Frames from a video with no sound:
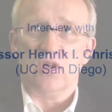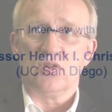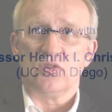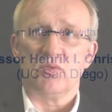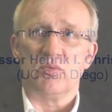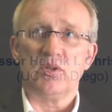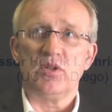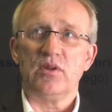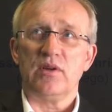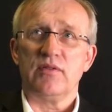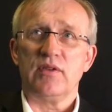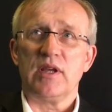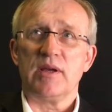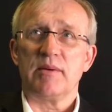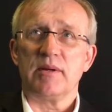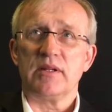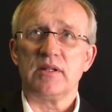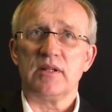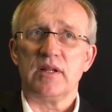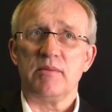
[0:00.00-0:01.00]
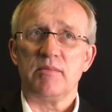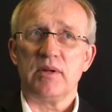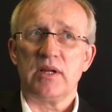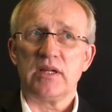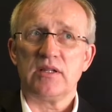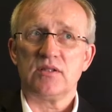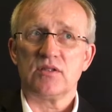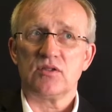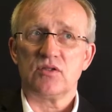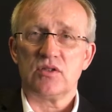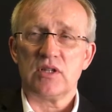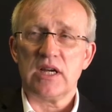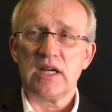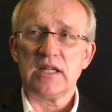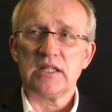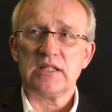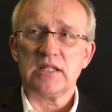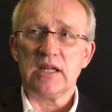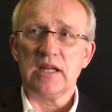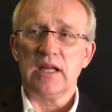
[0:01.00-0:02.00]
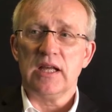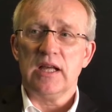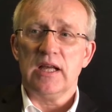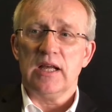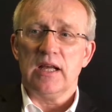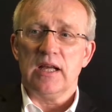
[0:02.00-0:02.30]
So what do I think about implications in society?